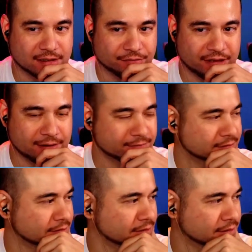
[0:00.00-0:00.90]
Over there.
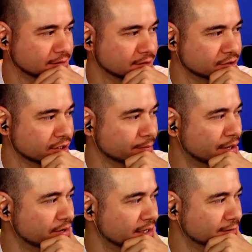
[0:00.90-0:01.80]
So they're
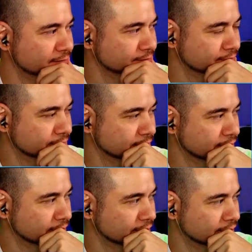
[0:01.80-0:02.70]
comparing it.
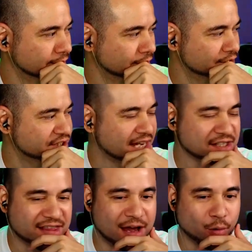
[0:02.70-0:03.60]
Look at the size
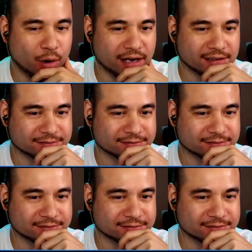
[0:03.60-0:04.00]
of that wing.